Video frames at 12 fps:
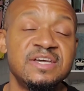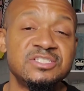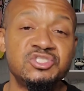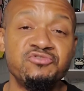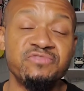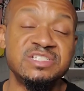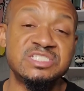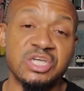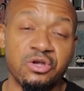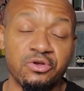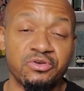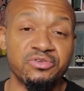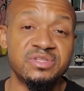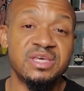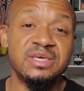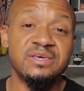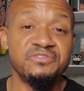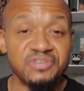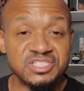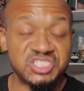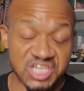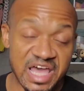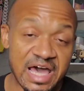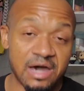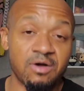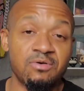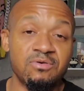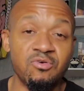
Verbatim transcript: to return the child,